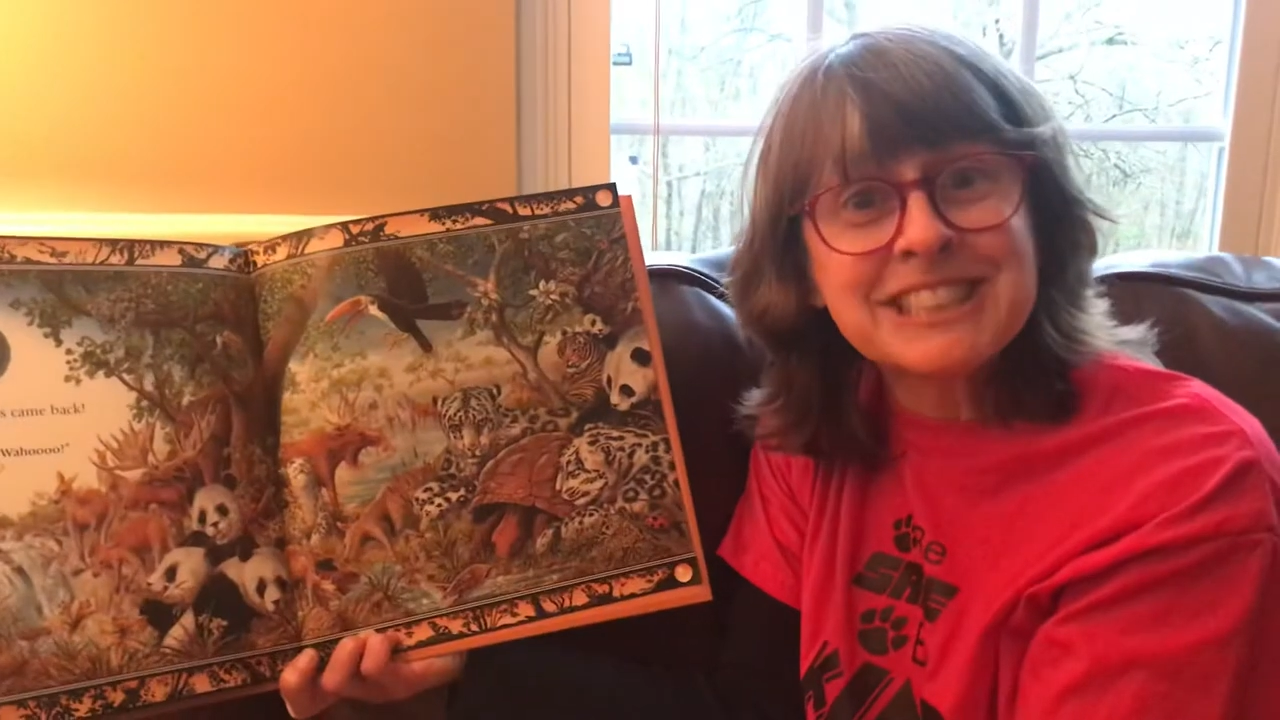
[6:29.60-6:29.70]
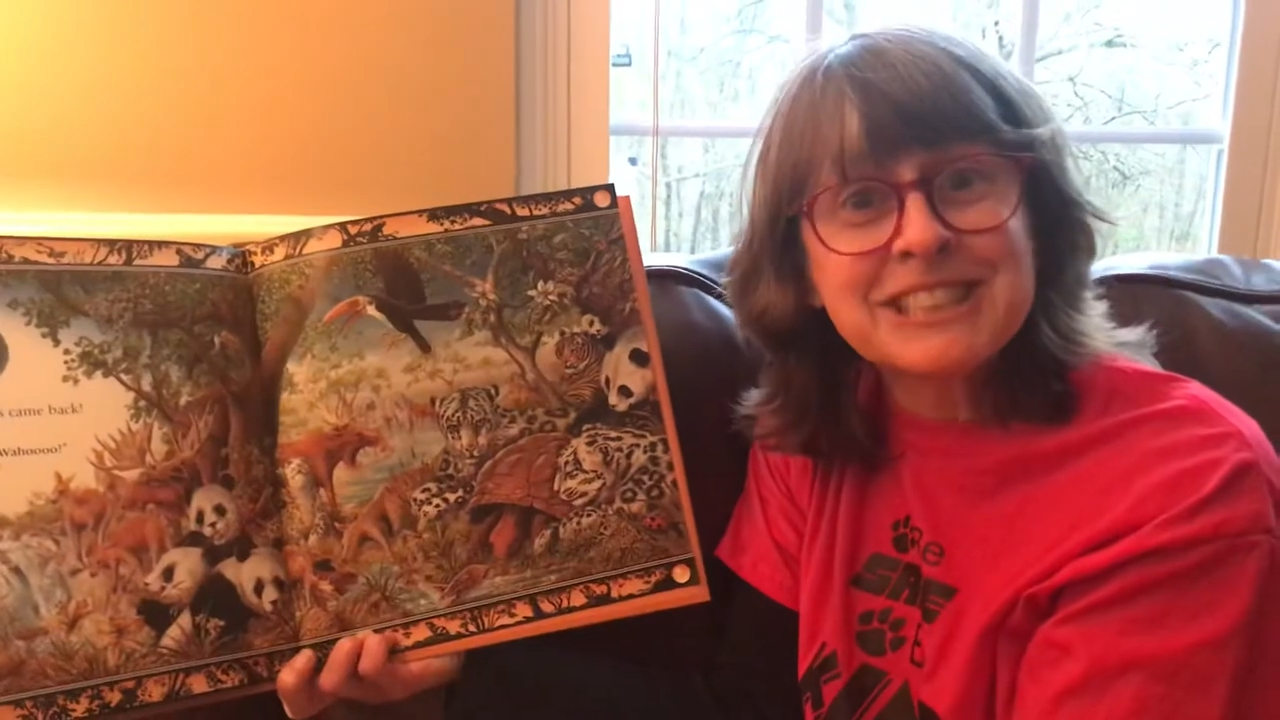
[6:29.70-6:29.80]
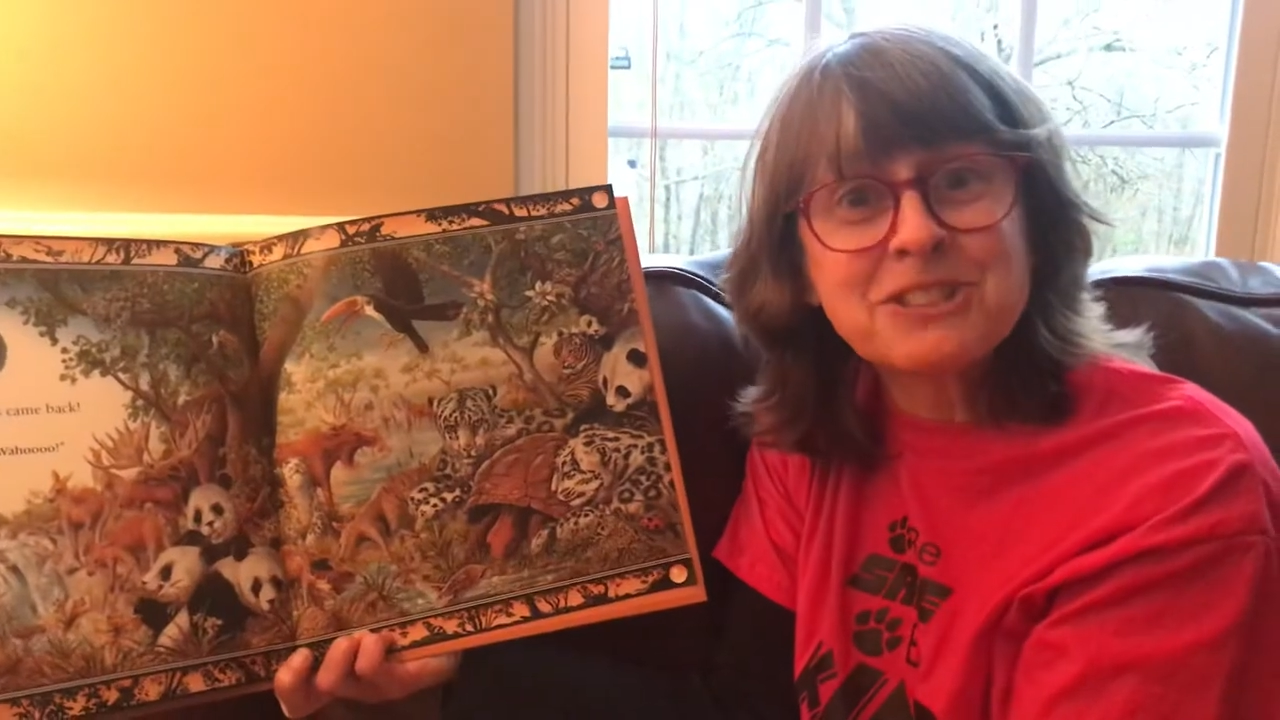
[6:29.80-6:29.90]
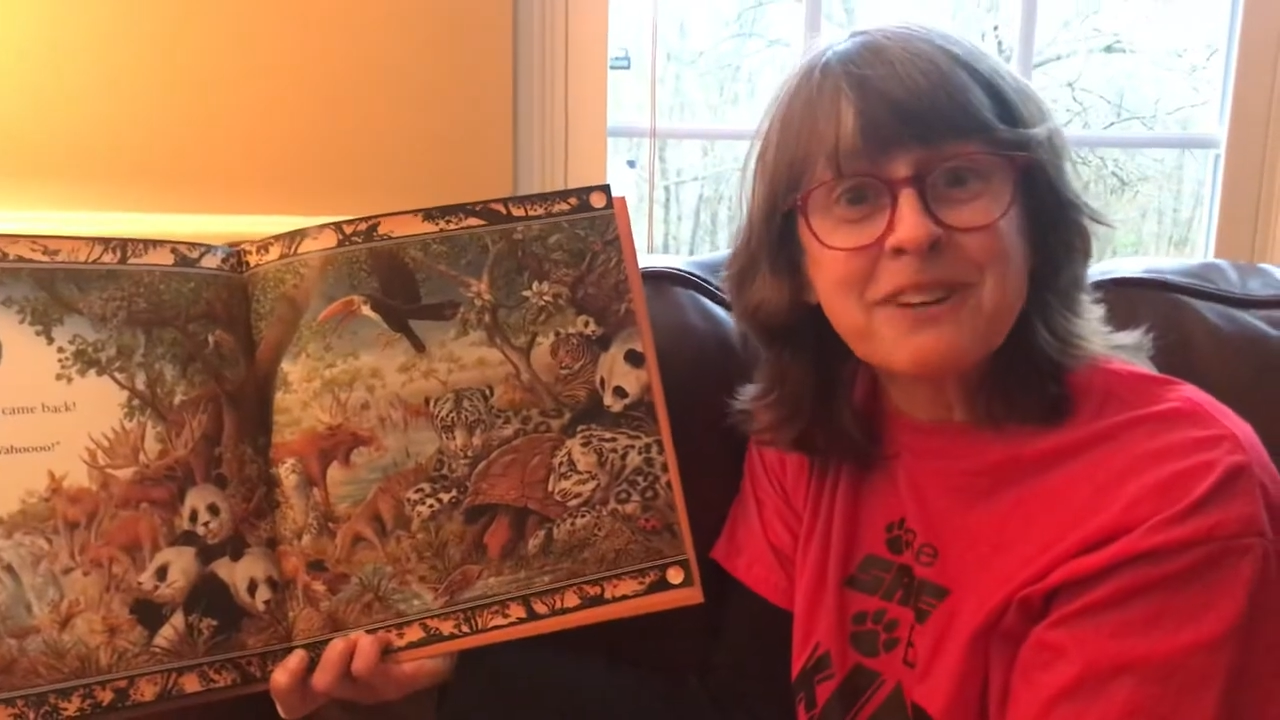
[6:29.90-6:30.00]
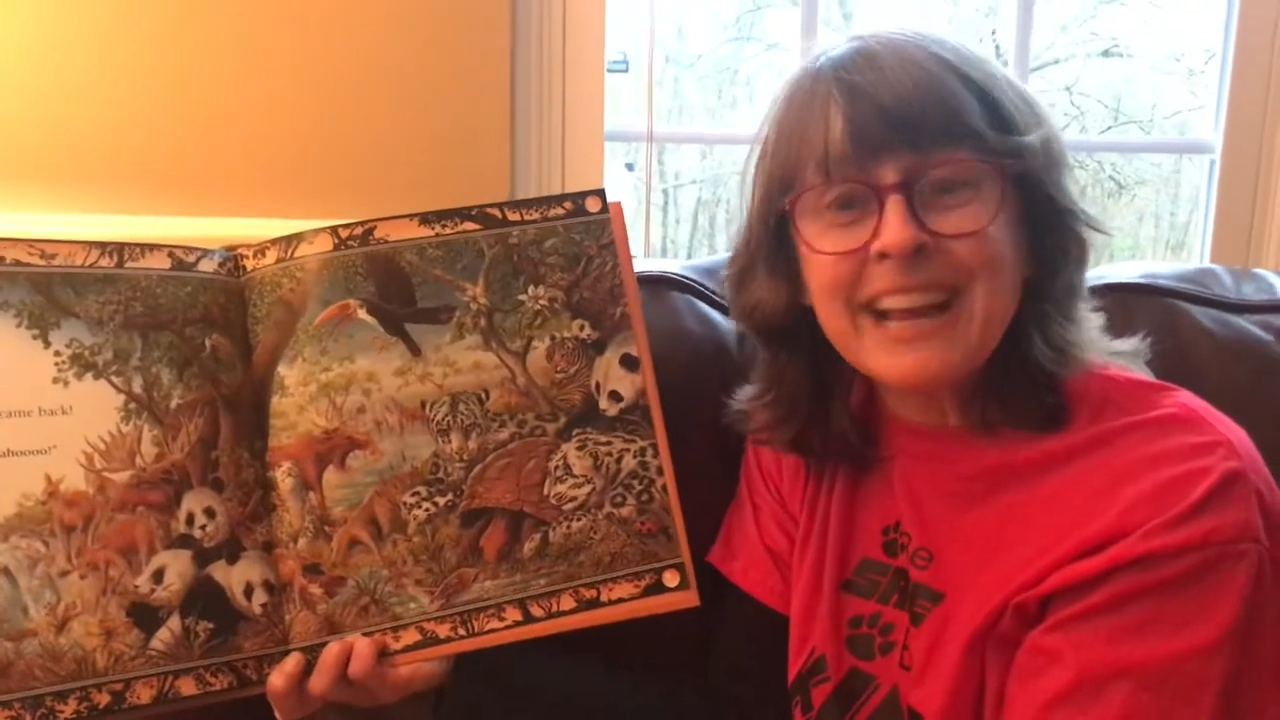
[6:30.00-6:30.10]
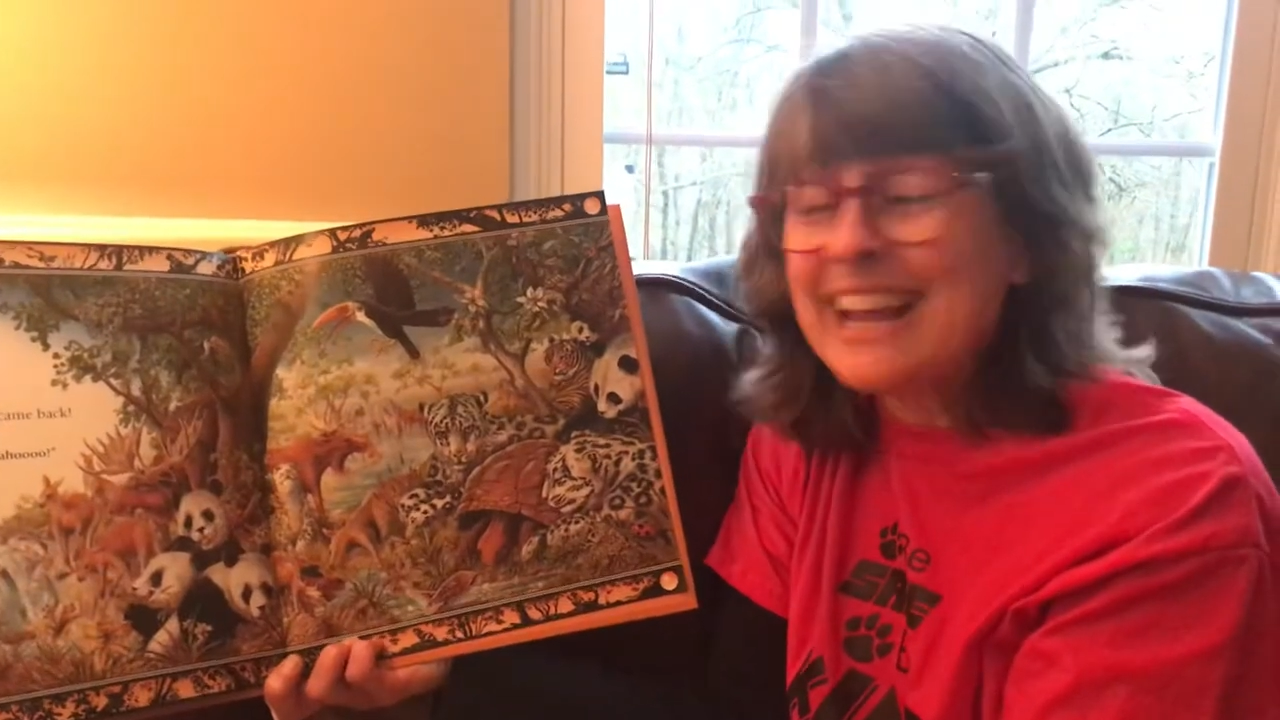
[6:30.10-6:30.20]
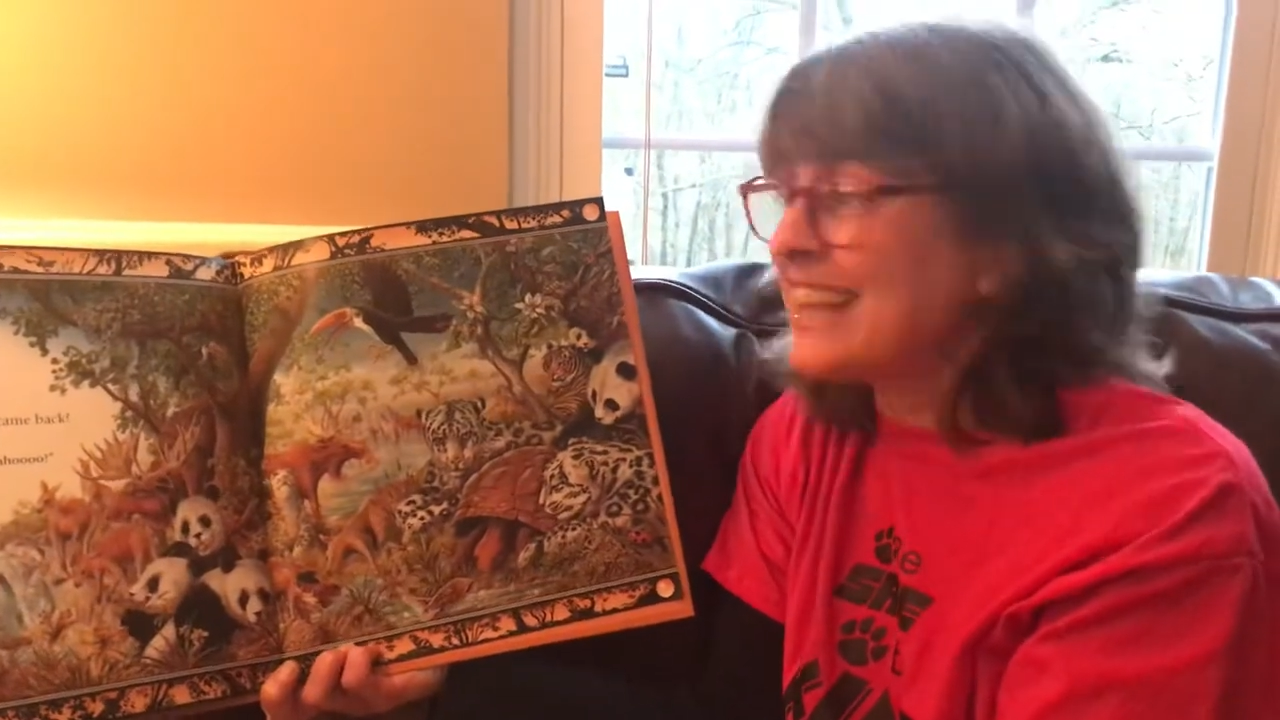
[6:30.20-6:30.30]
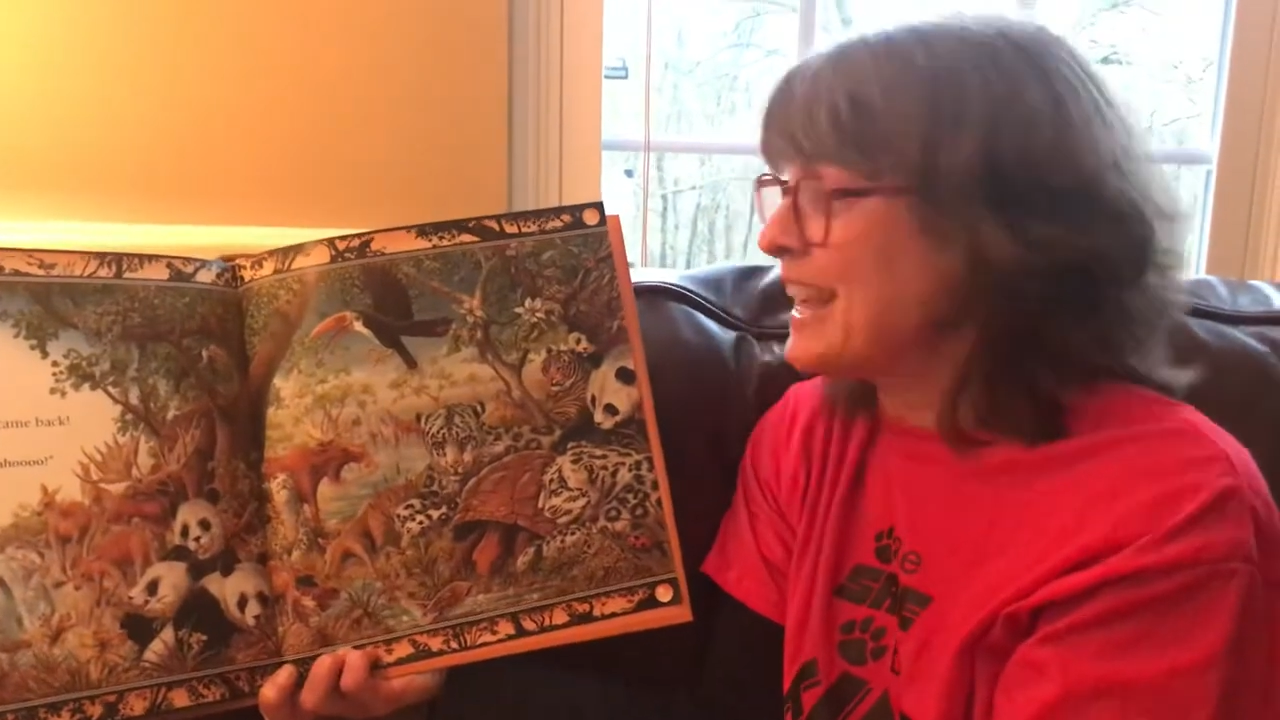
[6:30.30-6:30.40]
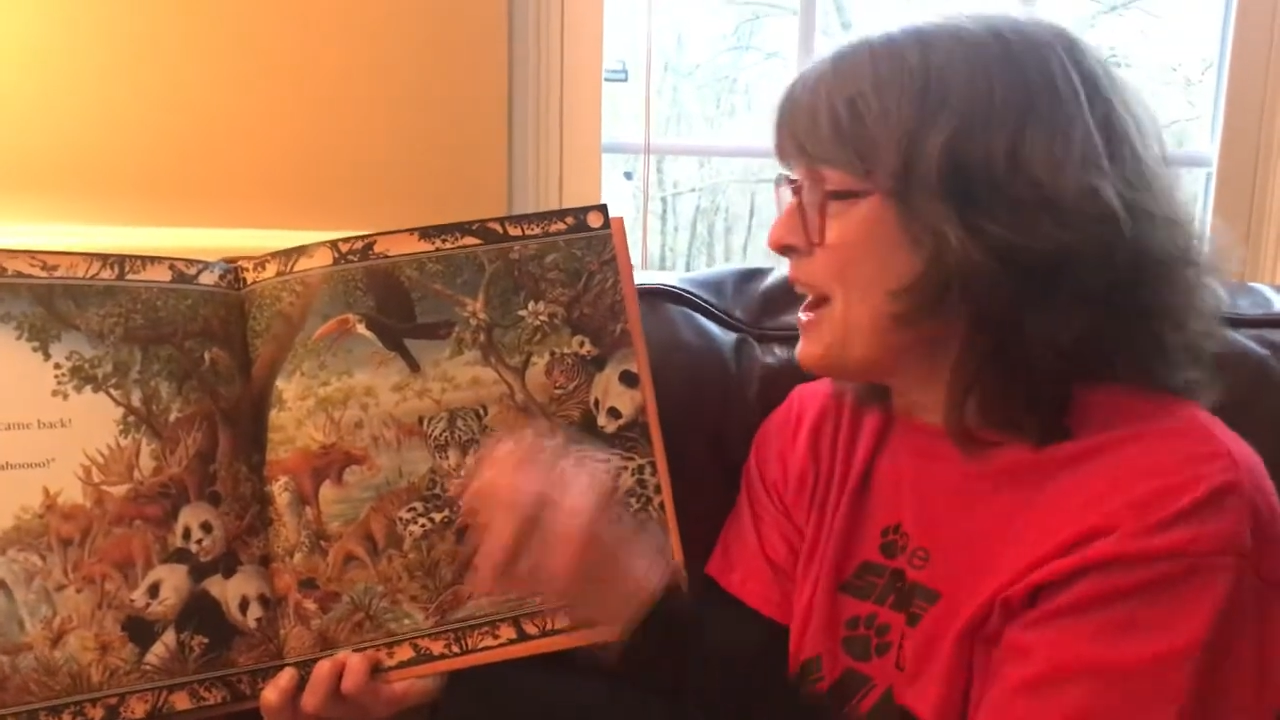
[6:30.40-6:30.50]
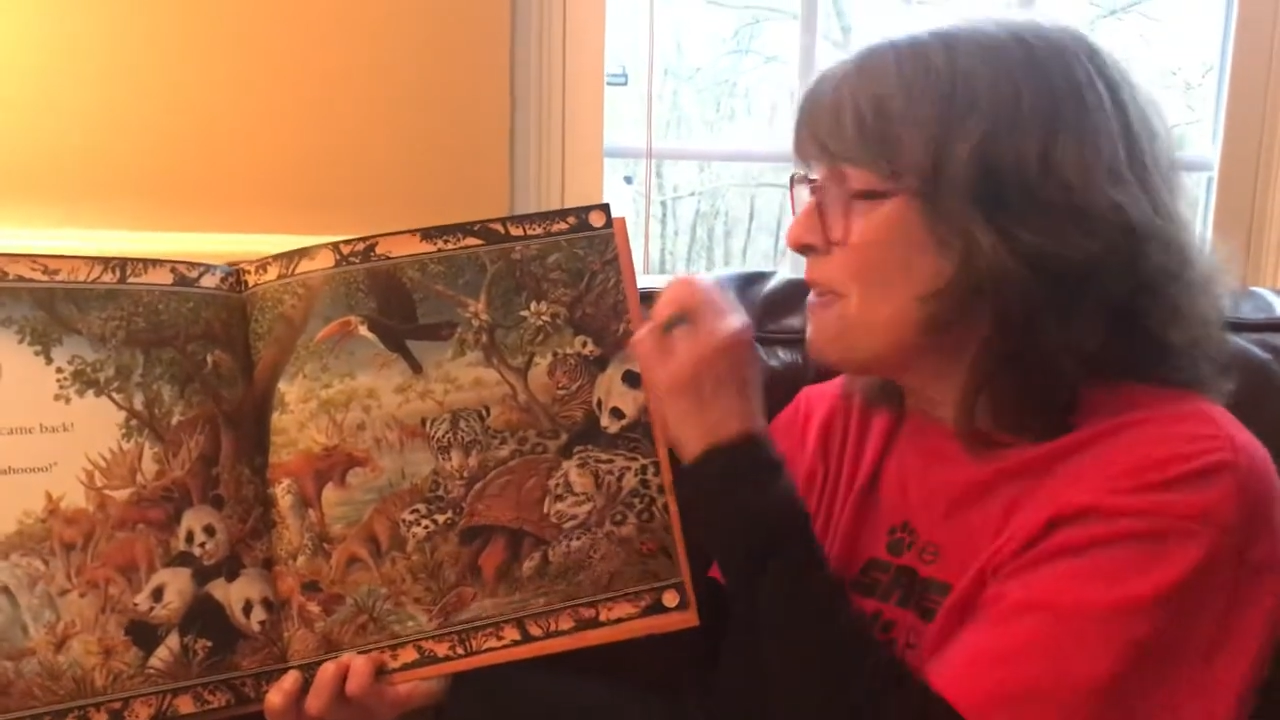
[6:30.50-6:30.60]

to drink.